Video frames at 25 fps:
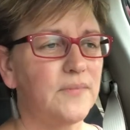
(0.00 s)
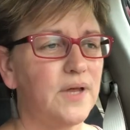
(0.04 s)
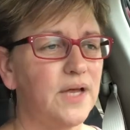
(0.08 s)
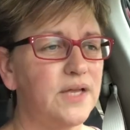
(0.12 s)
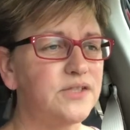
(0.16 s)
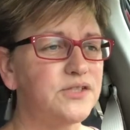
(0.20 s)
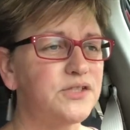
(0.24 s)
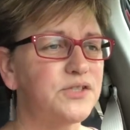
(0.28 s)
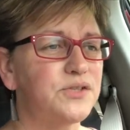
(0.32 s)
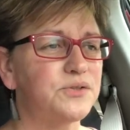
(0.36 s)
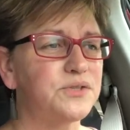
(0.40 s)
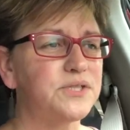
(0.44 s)

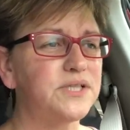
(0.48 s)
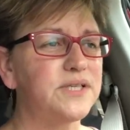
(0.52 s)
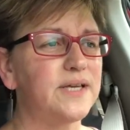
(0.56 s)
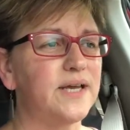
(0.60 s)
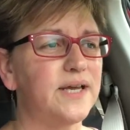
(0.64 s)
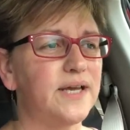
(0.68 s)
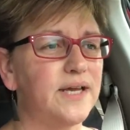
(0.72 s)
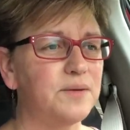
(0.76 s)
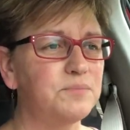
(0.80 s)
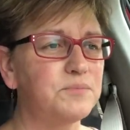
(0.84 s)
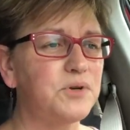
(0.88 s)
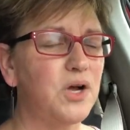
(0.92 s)
And so
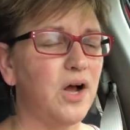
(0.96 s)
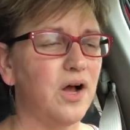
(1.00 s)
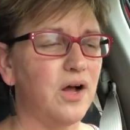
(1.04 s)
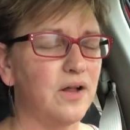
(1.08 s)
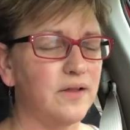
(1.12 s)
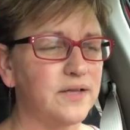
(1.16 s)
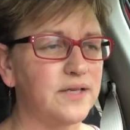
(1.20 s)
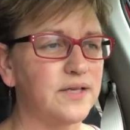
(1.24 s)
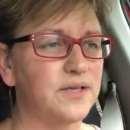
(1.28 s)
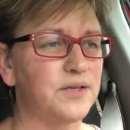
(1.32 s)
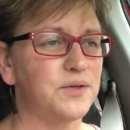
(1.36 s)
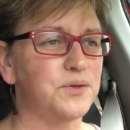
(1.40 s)
today I'm
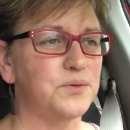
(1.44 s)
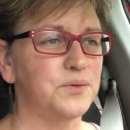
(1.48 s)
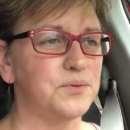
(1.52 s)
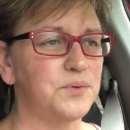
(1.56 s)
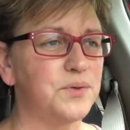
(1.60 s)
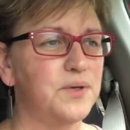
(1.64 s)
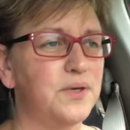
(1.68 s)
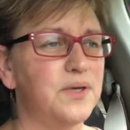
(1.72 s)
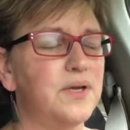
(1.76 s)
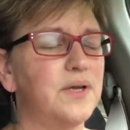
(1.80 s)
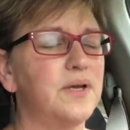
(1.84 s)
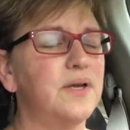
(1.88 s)
calling
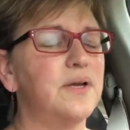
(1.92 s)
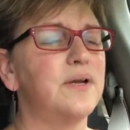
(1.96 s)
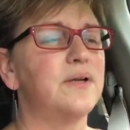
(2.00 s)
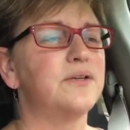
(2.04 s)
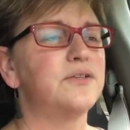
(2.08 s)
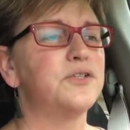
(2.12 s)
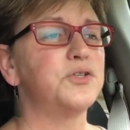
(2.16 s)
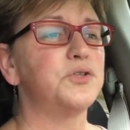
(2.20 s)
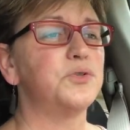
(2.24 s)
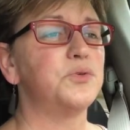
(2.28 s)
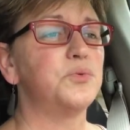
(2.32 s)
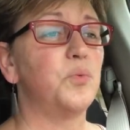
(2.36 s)
you
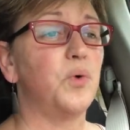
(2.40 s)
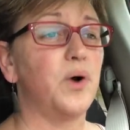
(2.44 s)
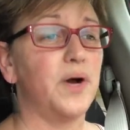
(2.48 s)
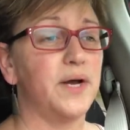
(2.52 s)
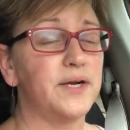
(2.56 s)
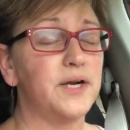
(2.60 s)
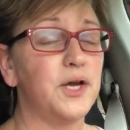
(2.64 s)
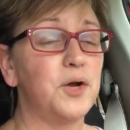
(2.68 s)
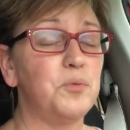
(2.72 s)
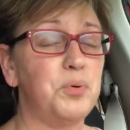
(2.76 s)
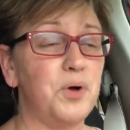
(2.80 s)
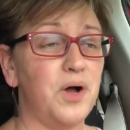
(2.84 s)
to
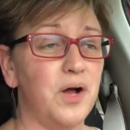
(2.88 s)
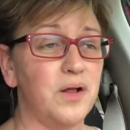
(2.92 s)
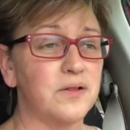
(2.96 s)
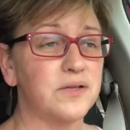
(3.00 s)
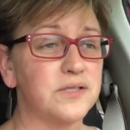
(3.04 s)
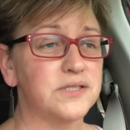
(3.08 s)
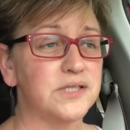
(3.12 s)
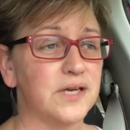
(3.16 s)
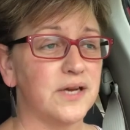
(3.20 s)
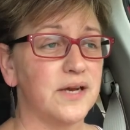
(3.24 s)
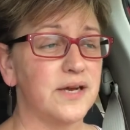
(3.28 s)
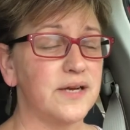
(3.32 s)
one,
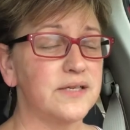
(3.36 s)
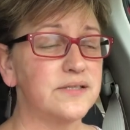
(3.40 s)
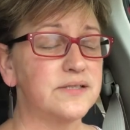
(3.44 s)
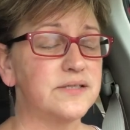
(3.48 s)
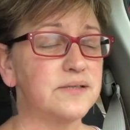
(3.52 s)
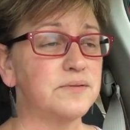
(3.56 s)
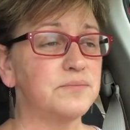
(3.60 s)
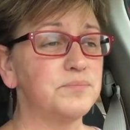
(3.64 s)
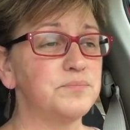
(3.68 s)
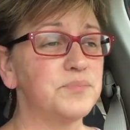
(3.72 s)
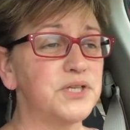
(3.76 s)
apologize,